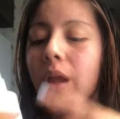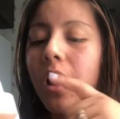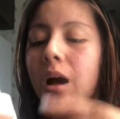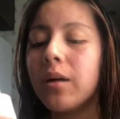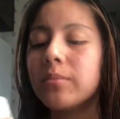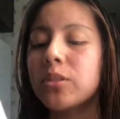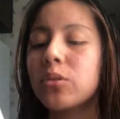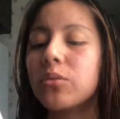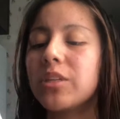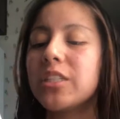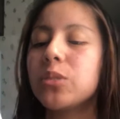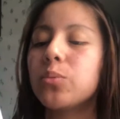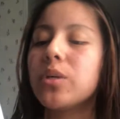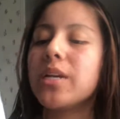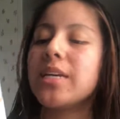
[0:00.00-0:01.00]
Um, so
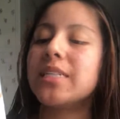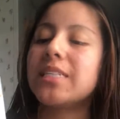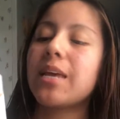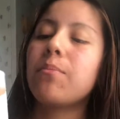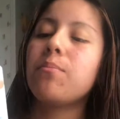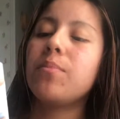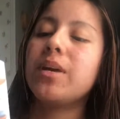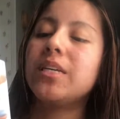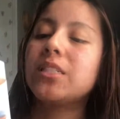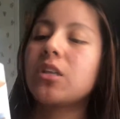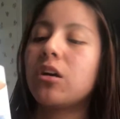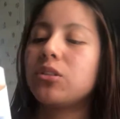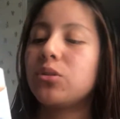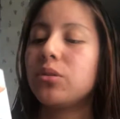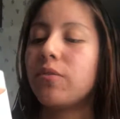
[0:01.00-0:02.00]
this one is a mist
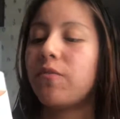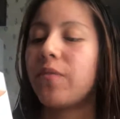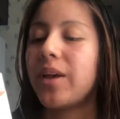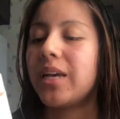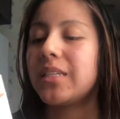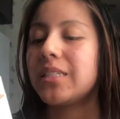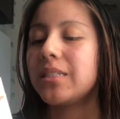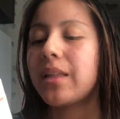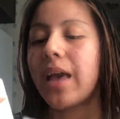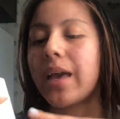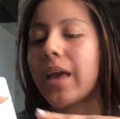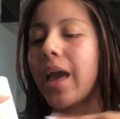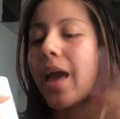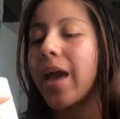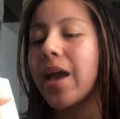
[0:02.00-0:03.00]
onto the face,
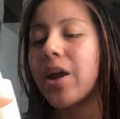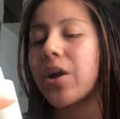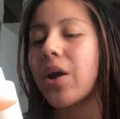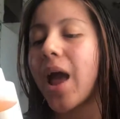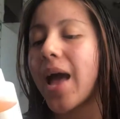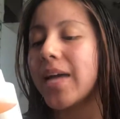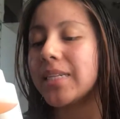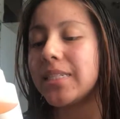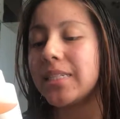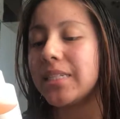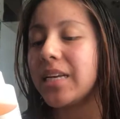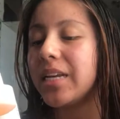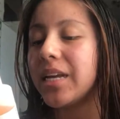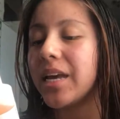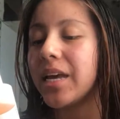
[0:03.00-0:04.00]
neck, hair as
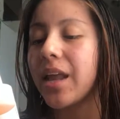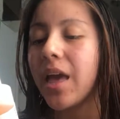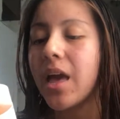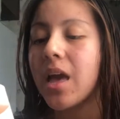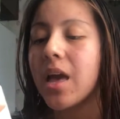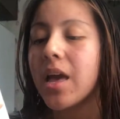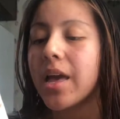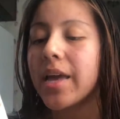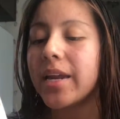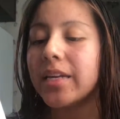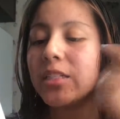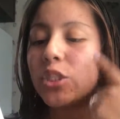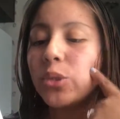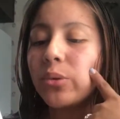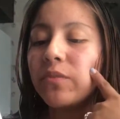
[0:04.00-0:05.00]
needed. It
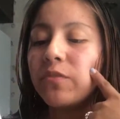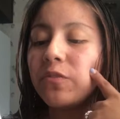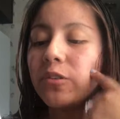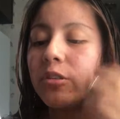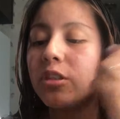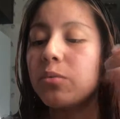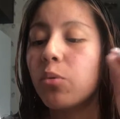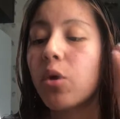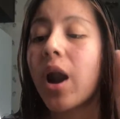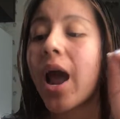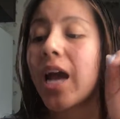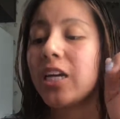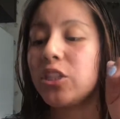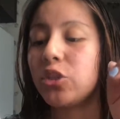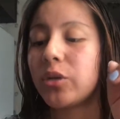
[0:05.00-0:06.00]
is to infuse more
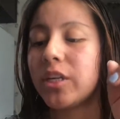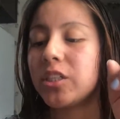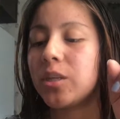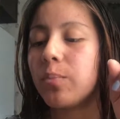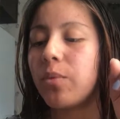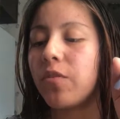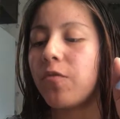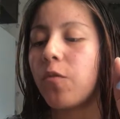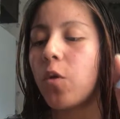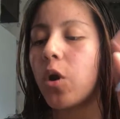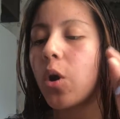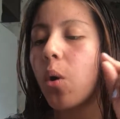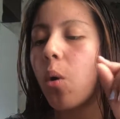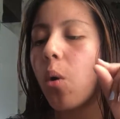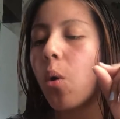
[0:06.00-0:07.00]
hydration
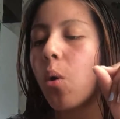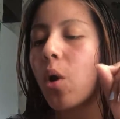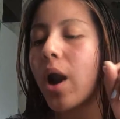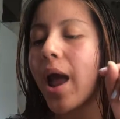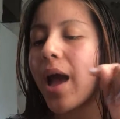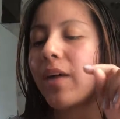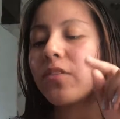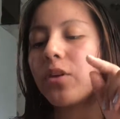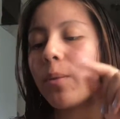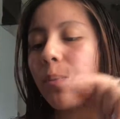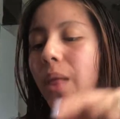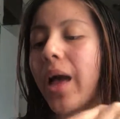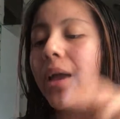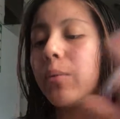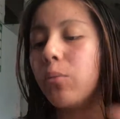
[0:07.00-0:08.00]
before or after
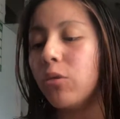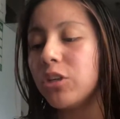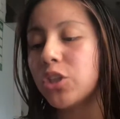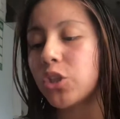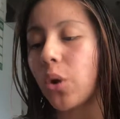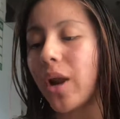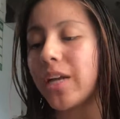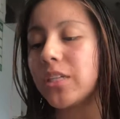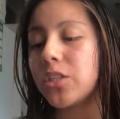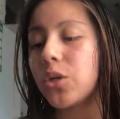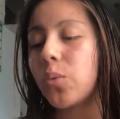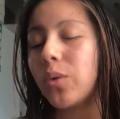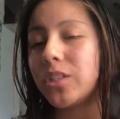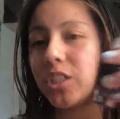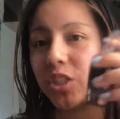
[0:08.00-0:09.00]
applying
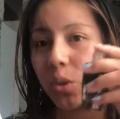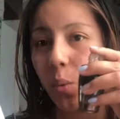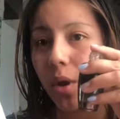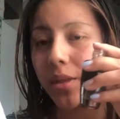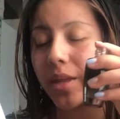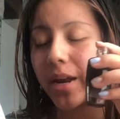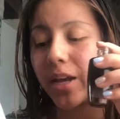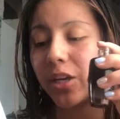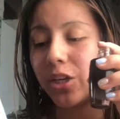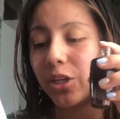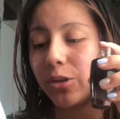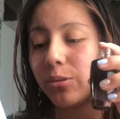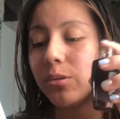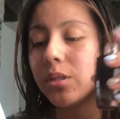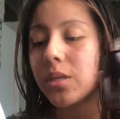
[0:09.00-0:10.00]
moisturizer, which is the one that I
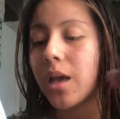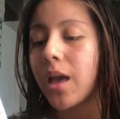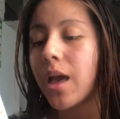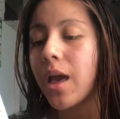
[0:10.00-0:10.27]
used,